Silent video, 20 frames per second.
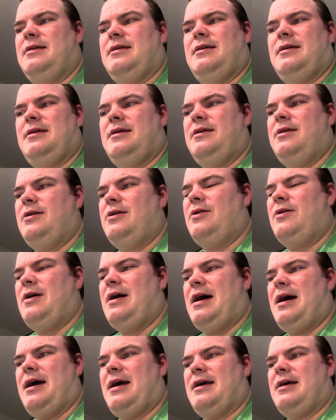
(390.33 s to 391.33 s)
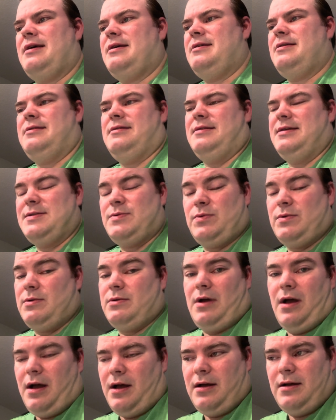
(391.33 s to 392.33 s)
you know, this
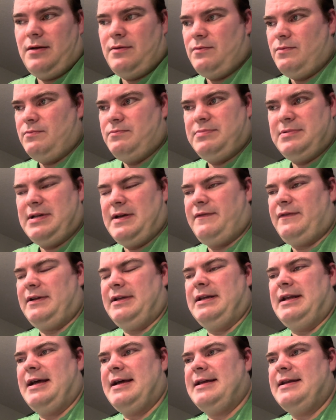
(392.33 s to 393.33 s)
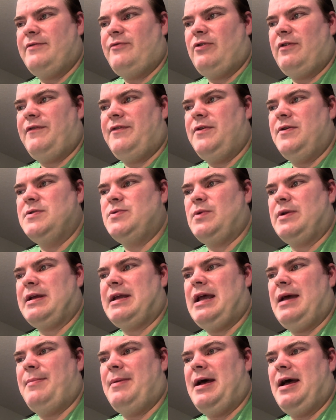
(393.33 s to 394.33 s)
one definitely negative reviews when it
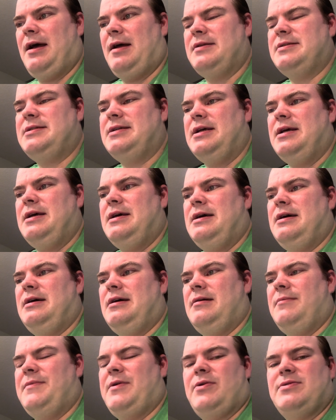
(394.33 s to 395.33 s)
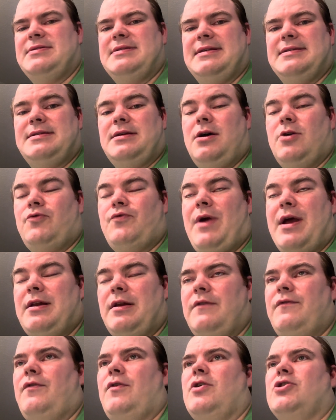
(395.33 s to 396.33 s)
came out. There's this
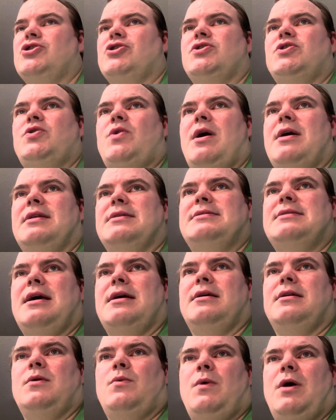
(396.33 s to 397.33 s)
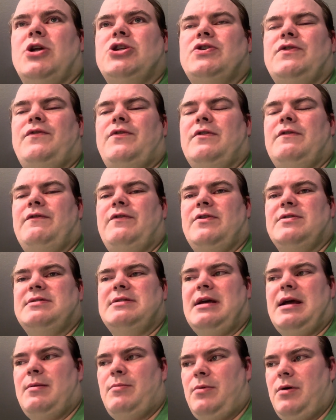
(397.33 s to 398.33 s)
unrated version, so I decided to watch it for the first
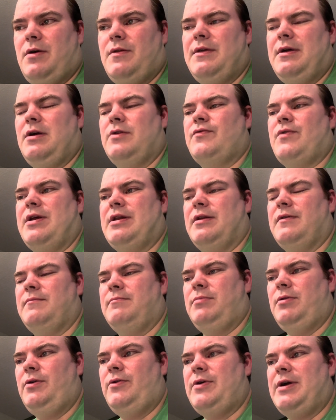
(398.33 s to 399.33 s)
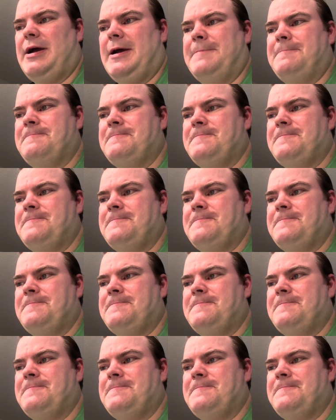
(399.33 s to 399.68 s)
time on the unrated Blu-ray,